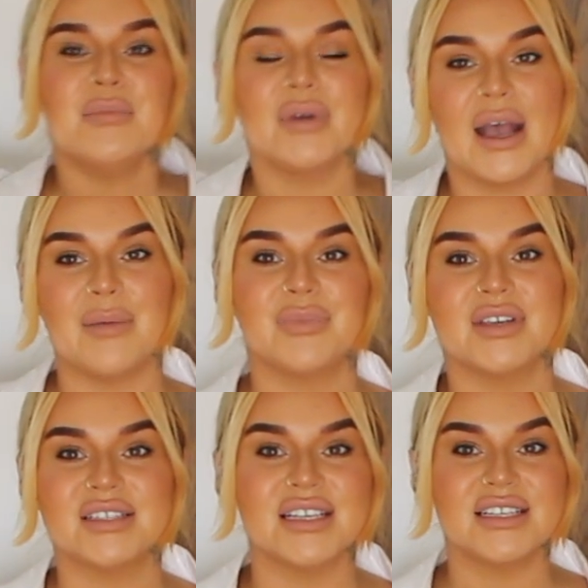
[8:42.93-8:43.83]
But yeah,
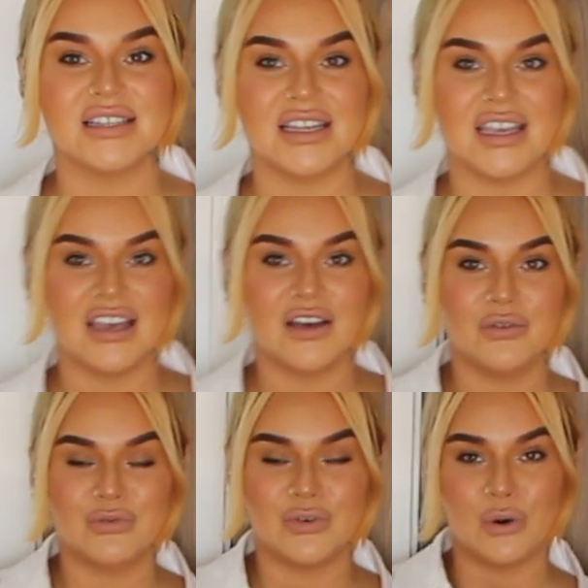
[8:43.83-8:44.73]
this is the
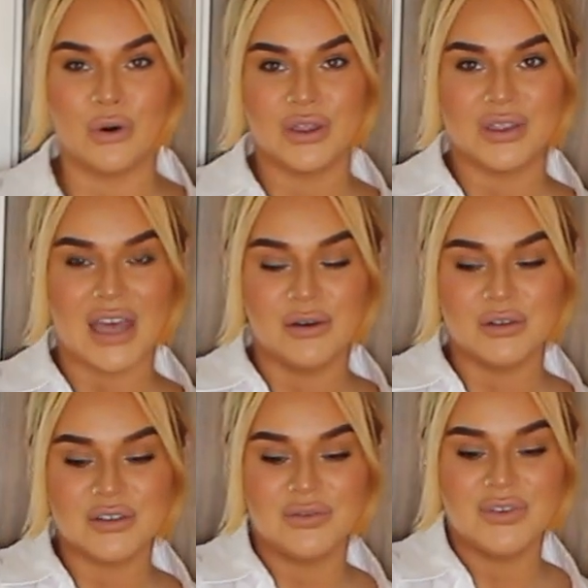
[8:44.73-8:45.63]
fourth
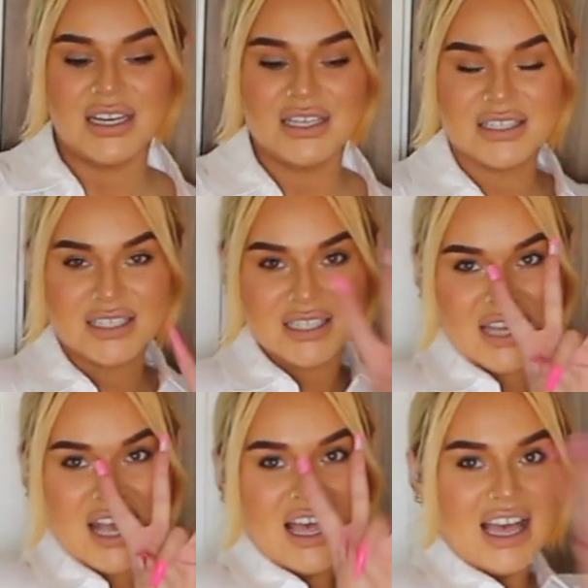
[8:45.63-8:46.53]
outfit
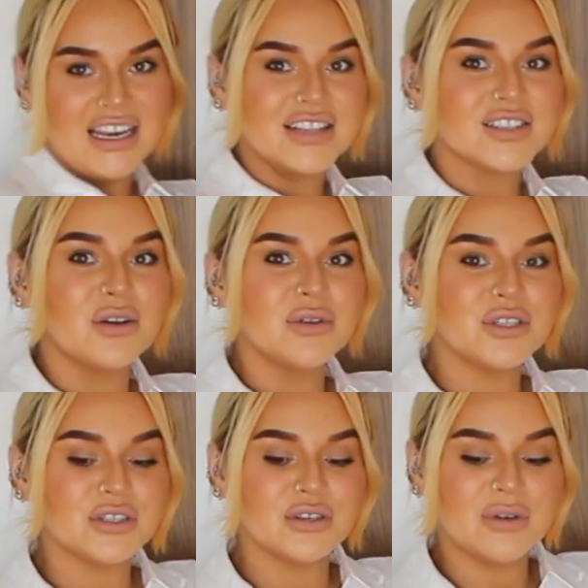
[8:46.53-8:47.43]
and let's go and
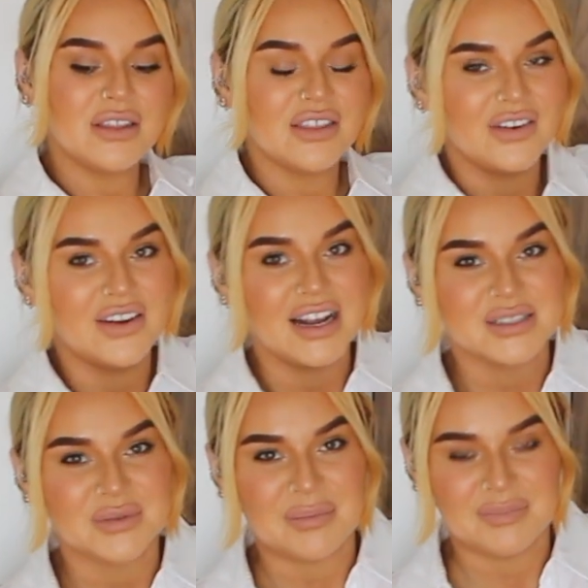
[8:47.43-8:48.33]
do the very
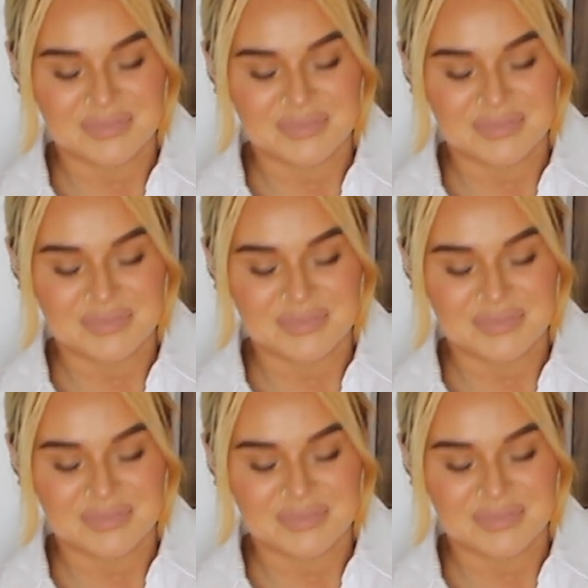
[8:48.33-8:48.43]
last one.